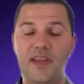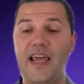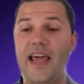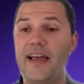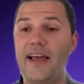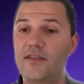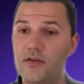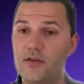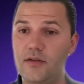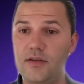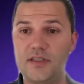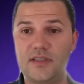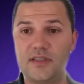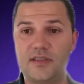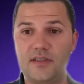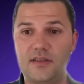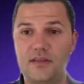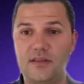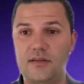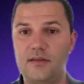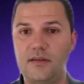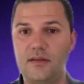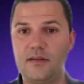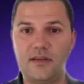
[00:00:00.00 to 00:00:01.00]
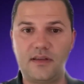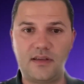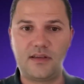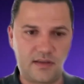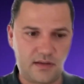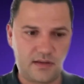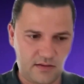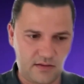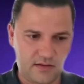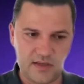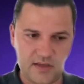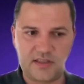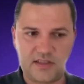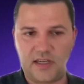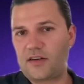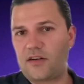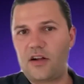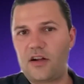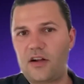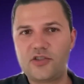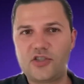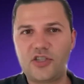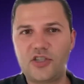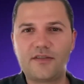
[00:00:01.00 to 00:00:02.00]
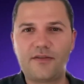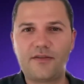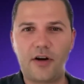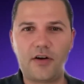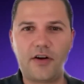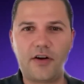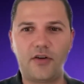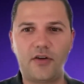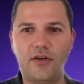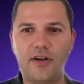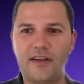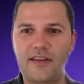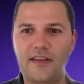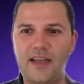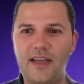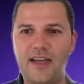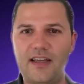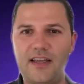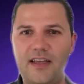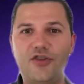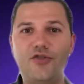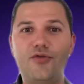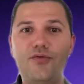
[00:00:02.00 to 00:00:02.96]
the answer is this technology is very good at that.